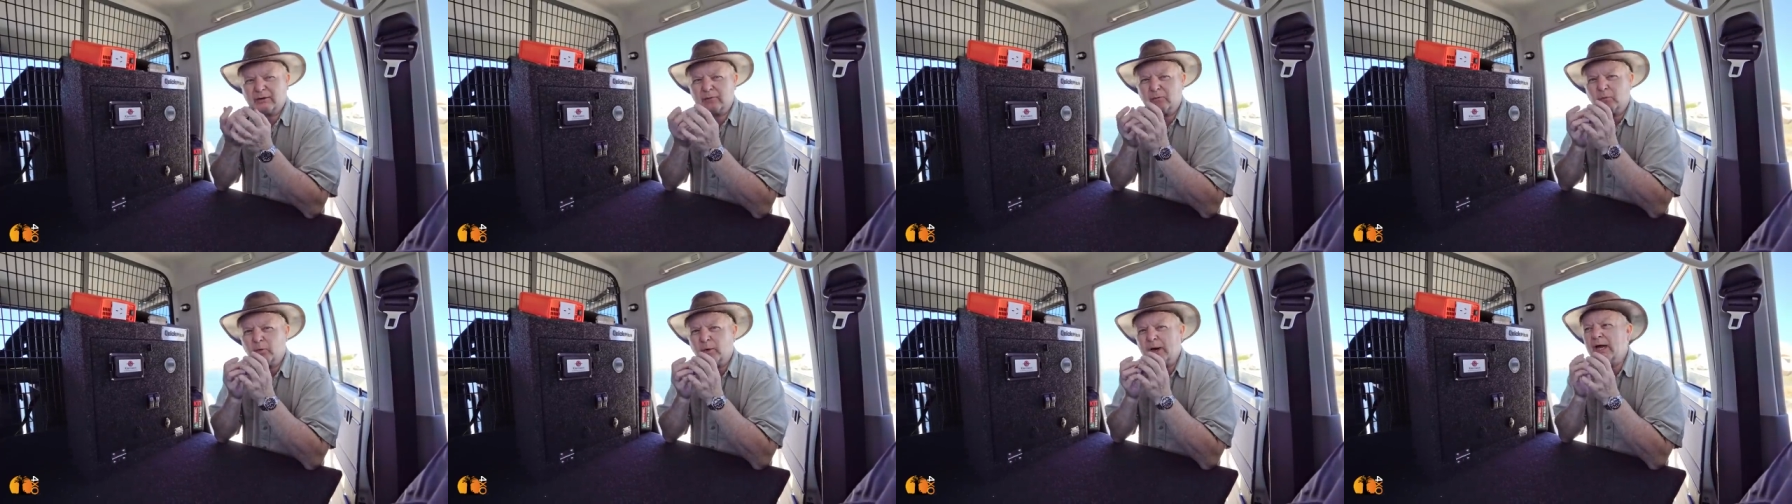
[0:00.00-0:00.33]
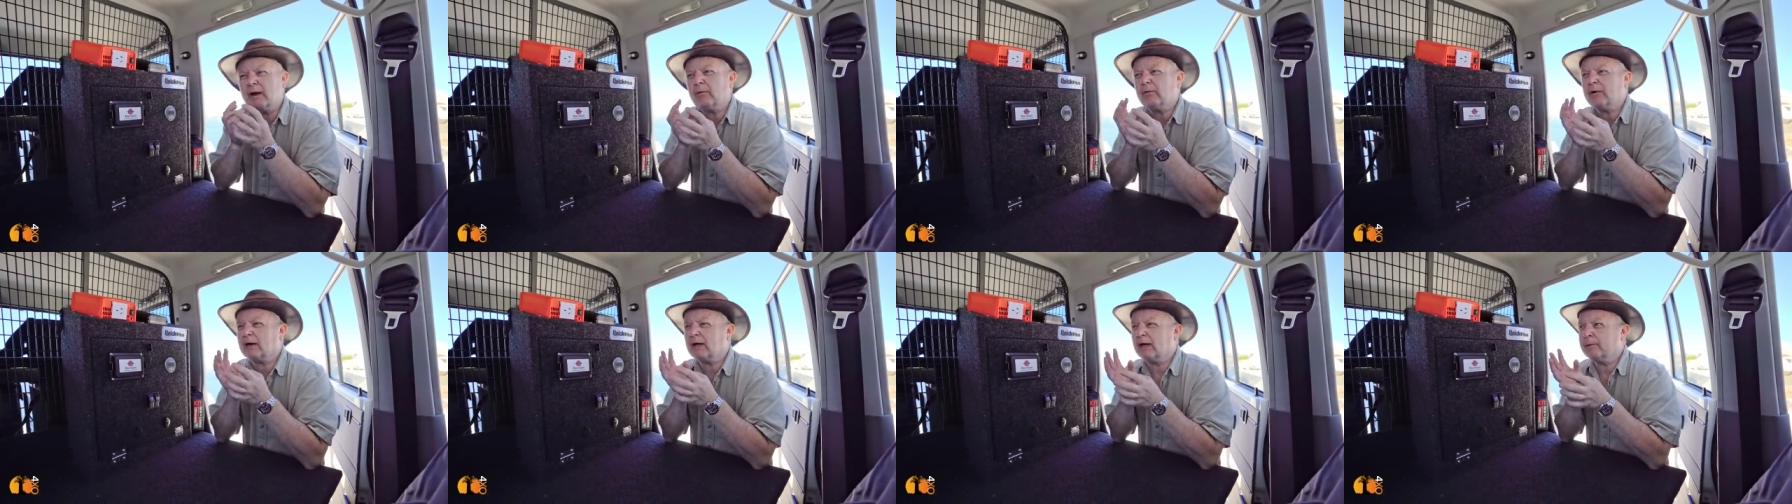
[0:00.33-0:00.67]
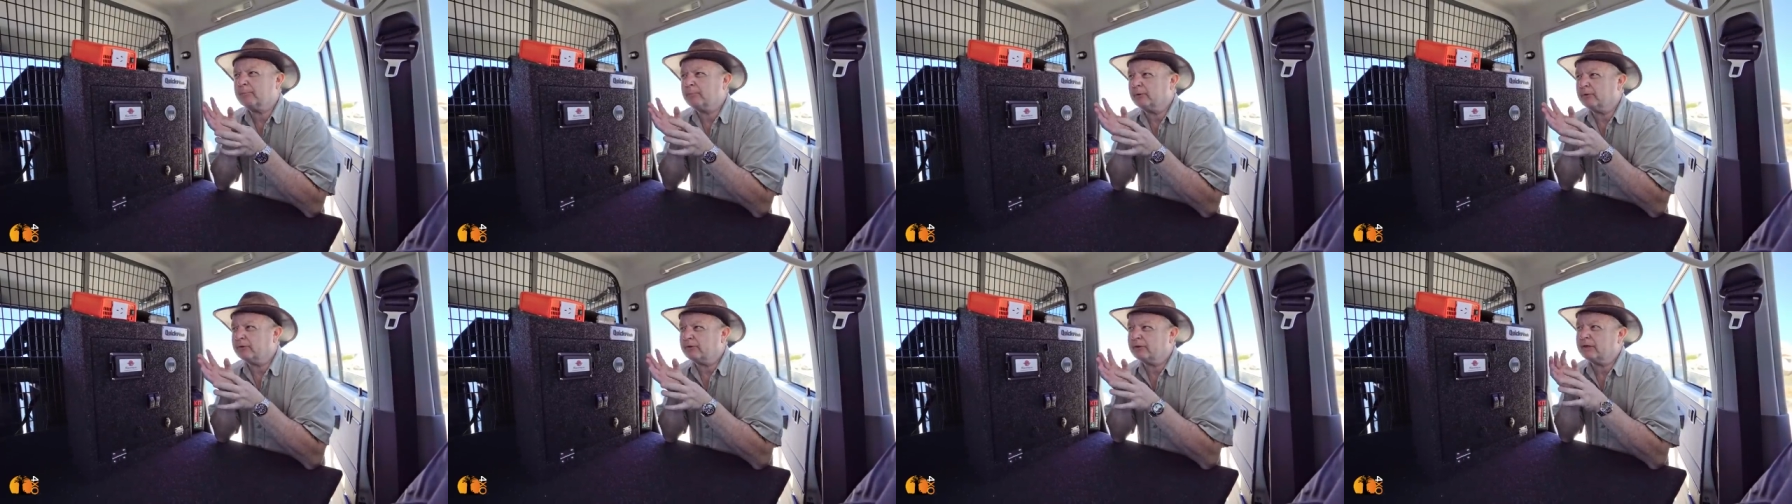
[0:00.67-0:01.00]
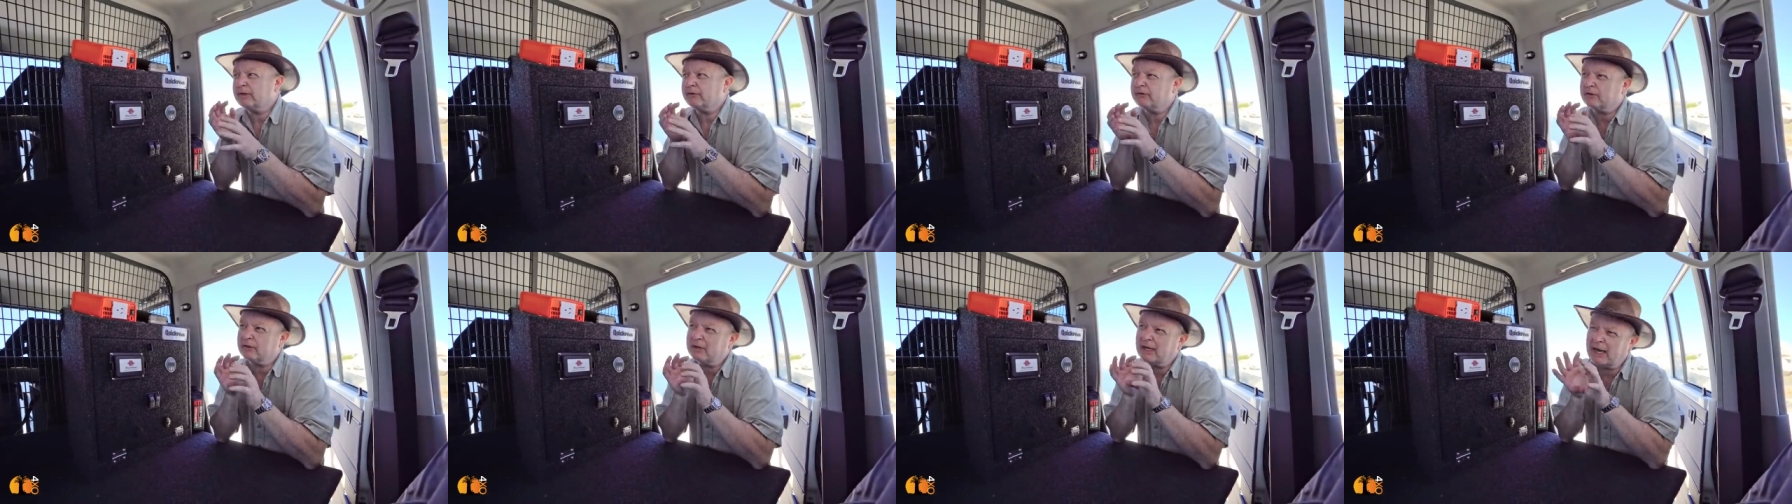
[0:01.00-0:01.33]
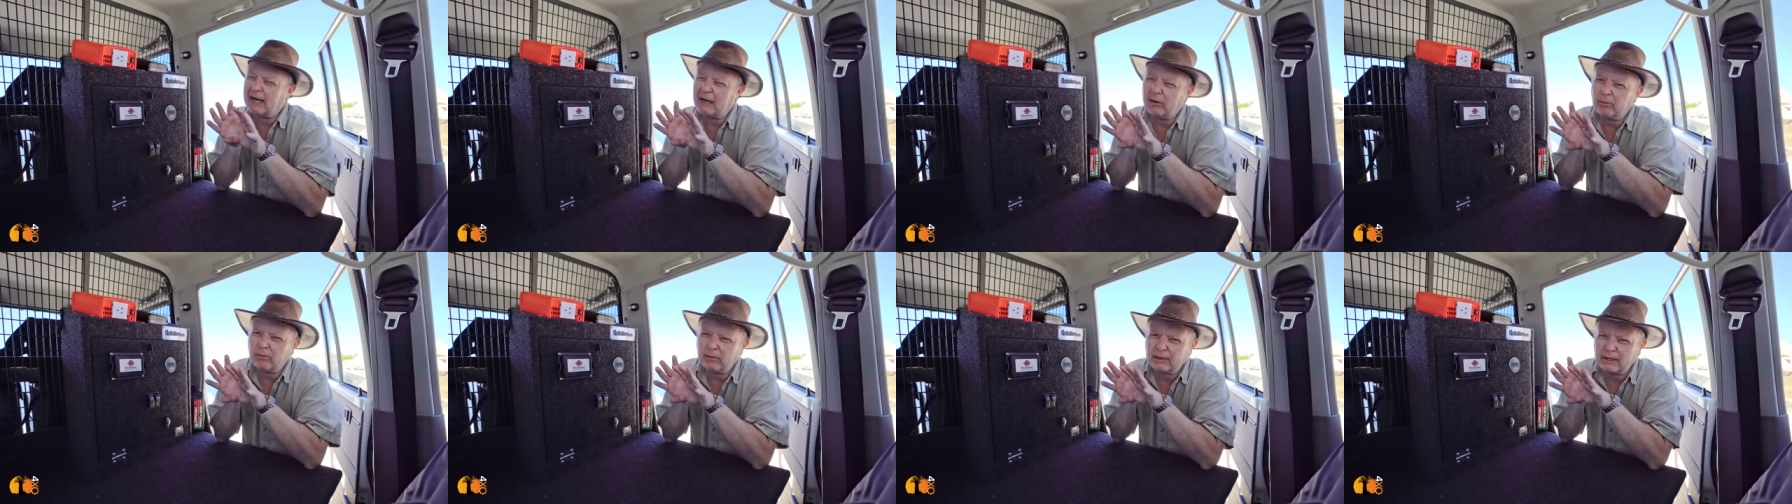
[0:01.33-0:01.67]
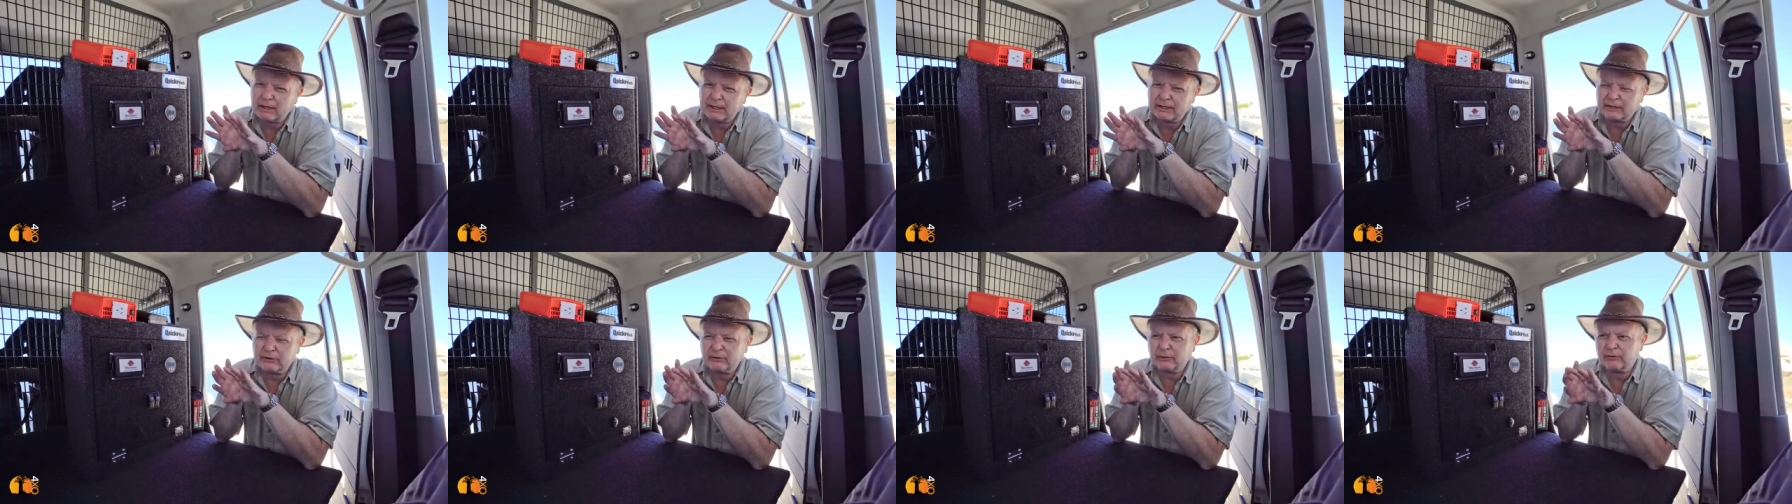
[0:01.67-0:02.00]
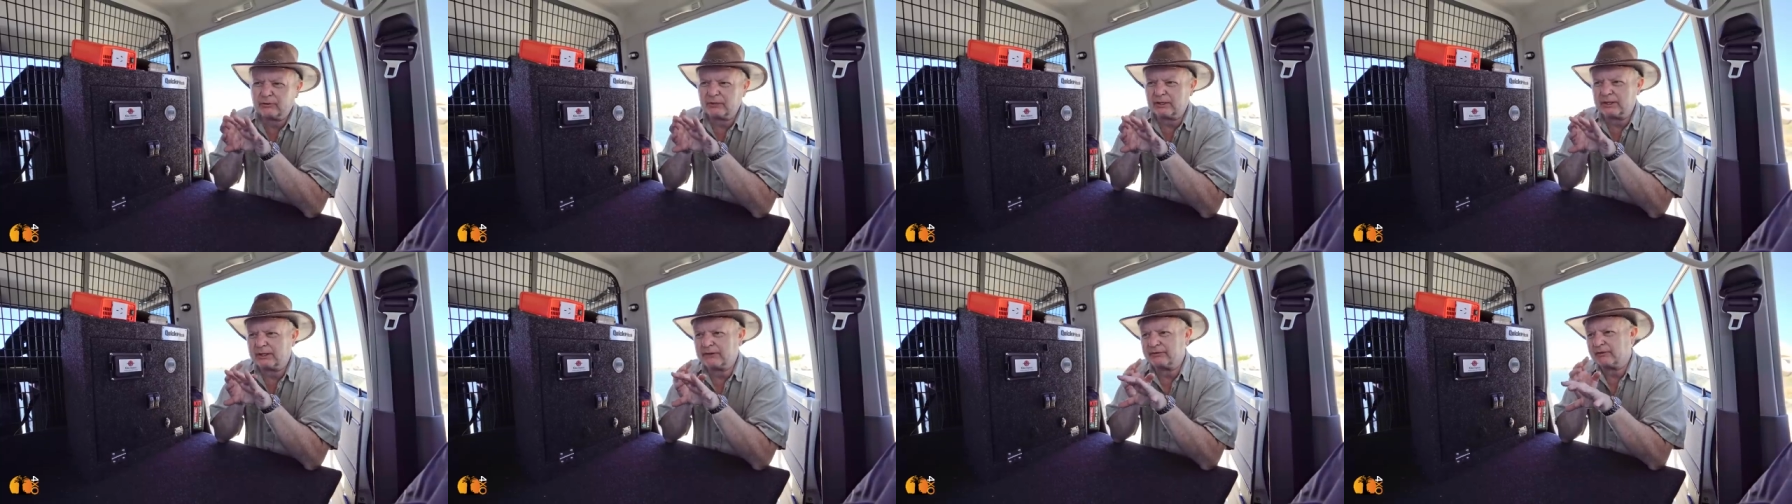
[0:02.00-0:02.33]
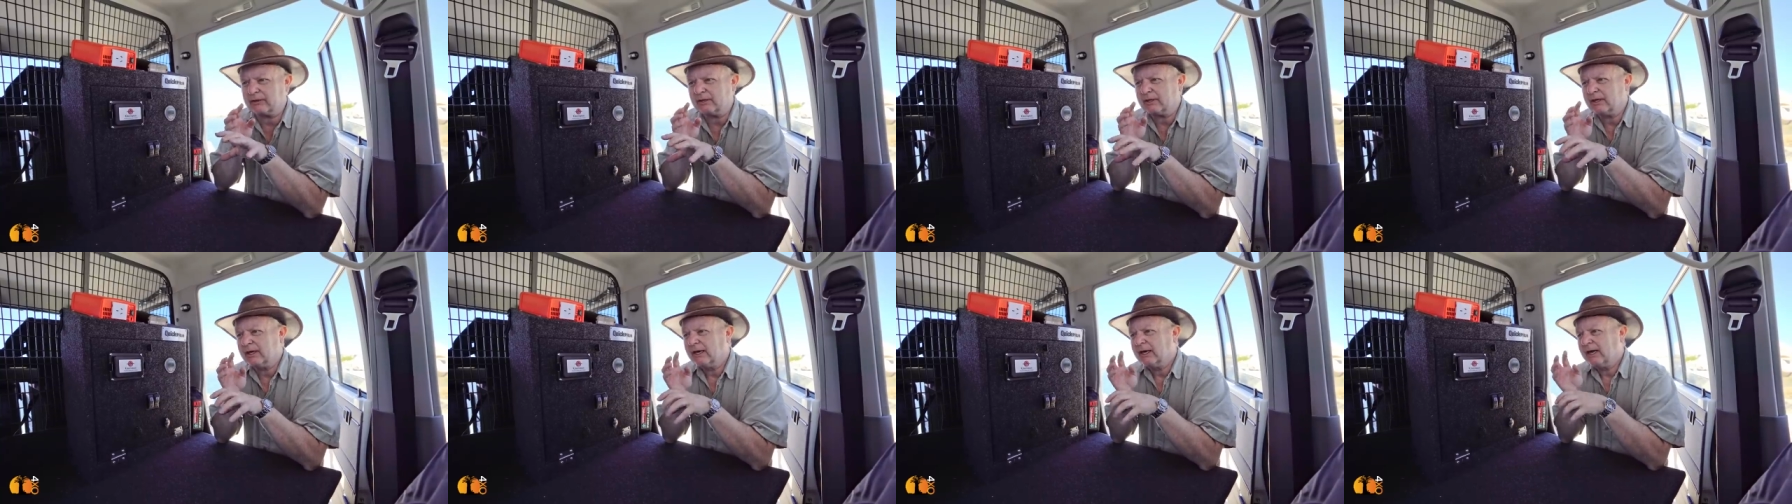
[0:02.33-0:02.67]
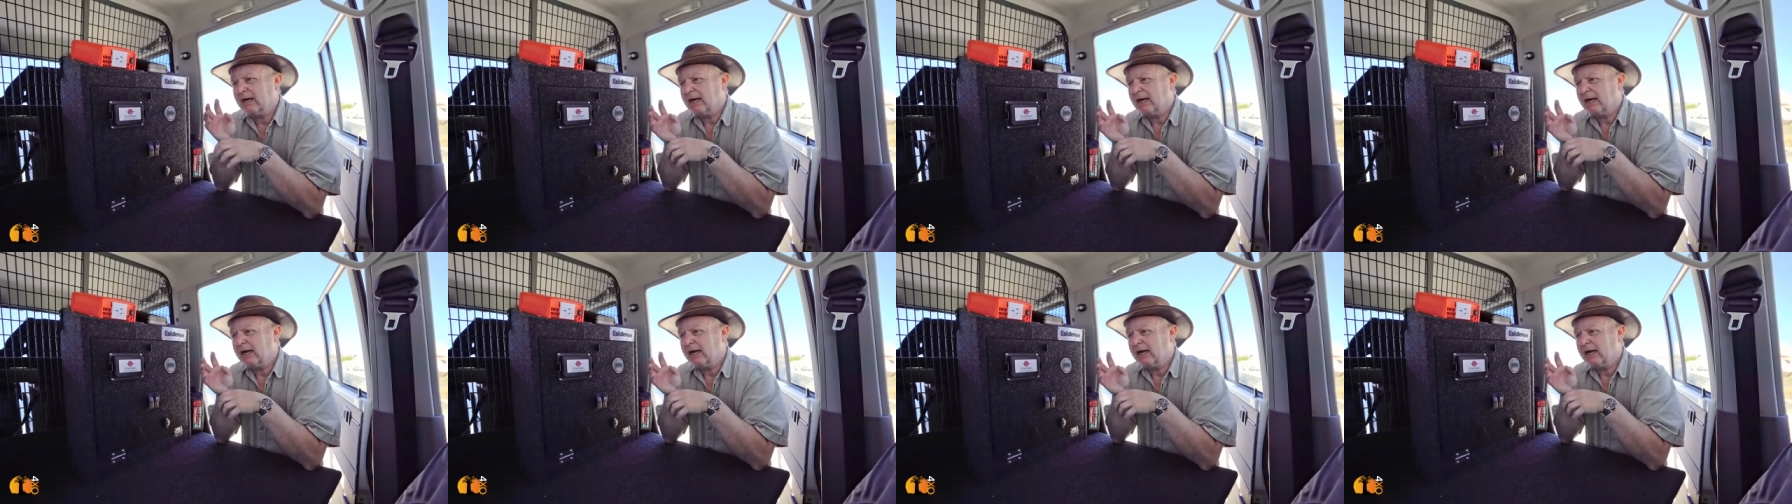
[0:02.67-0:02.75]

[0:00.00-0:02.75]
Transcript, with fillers: and where would I put things and how would I do things, and